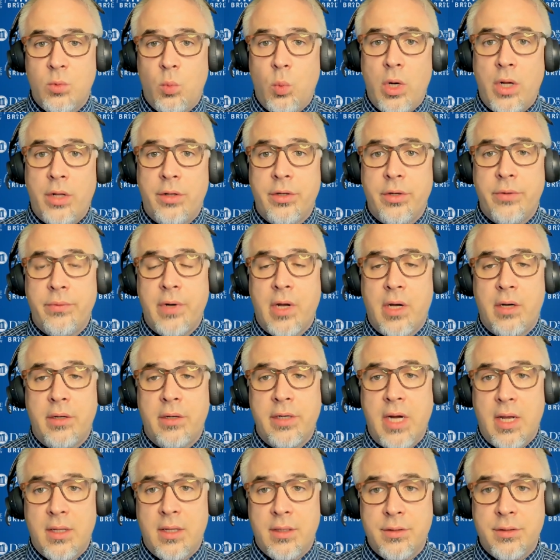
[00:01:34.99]
is a well-known
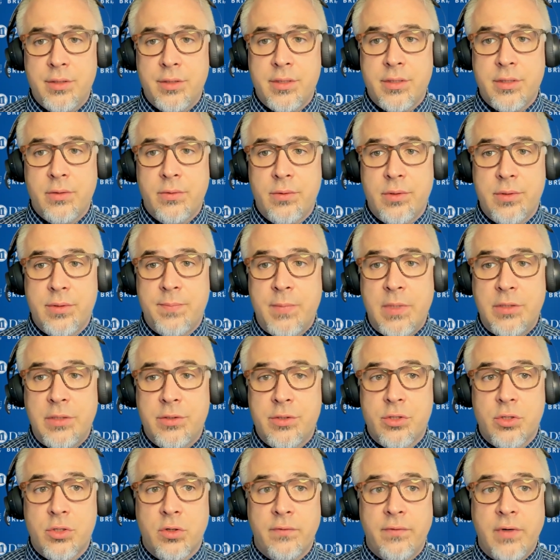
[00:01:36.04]
audiologist who has been
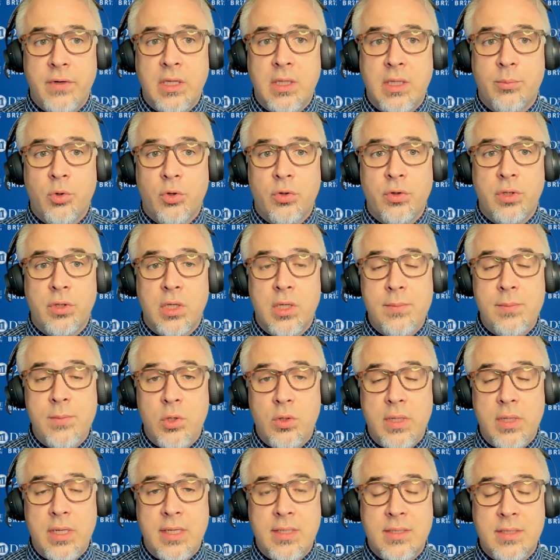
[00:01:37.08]
serving the Brooklyn
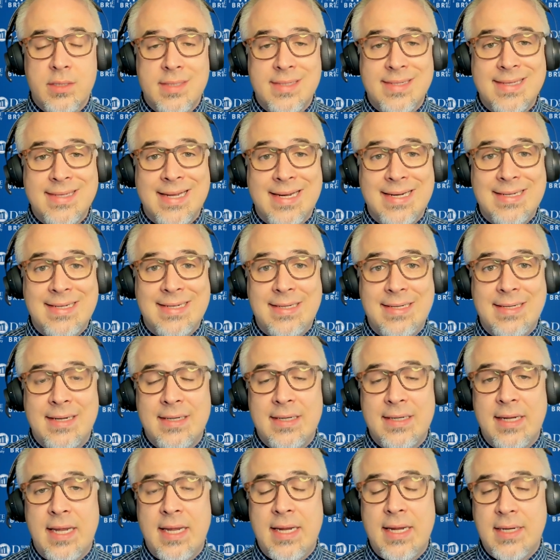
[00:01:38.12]
community since
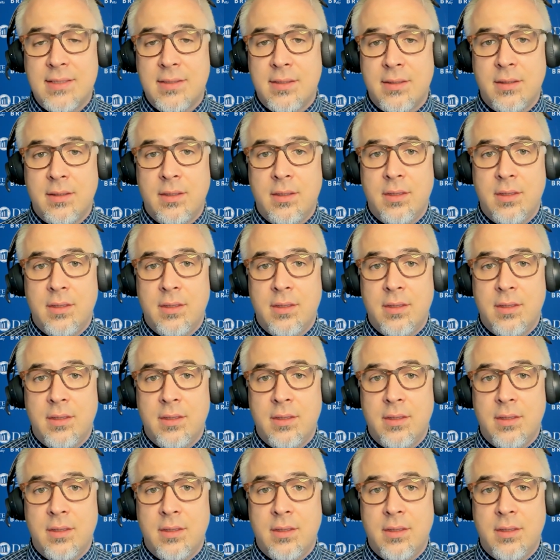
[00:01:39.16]
1998.